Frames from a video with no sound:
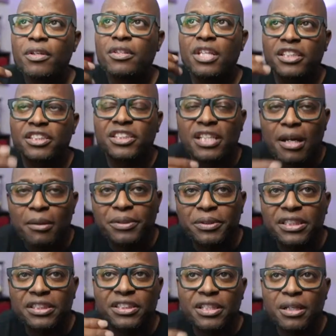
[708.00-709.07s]
The
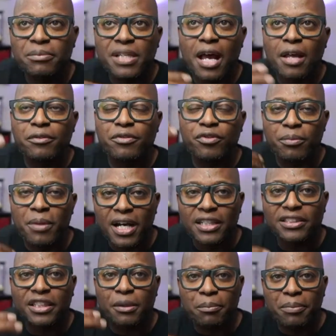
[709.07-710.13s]
assumption sometimes from
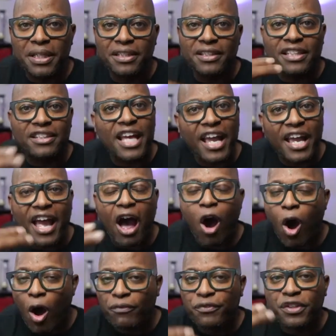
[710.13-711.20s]
us could be that they
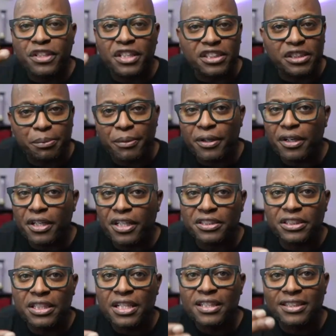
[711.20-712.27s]
often
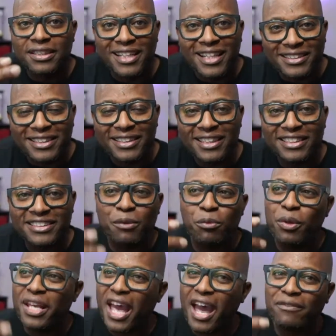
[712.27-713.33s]
experience dizziness. And
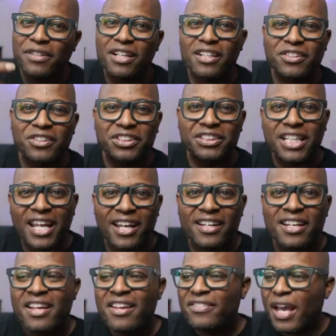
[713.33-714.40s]
we have to understand
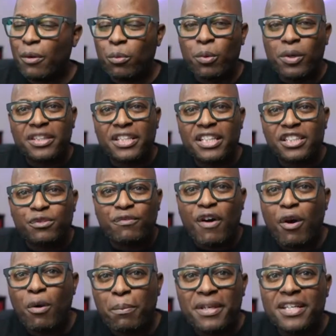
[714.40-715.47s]
that with these
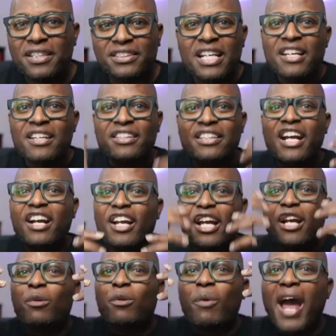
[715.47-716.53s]
phobias, they're
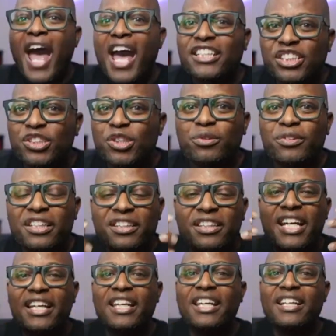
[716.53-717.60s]
irrational. The
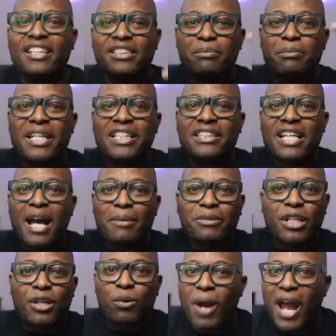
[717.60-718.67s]
thinking is many times
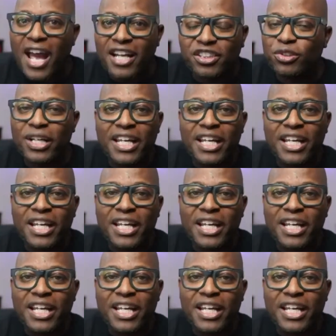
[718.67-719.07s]
irrational.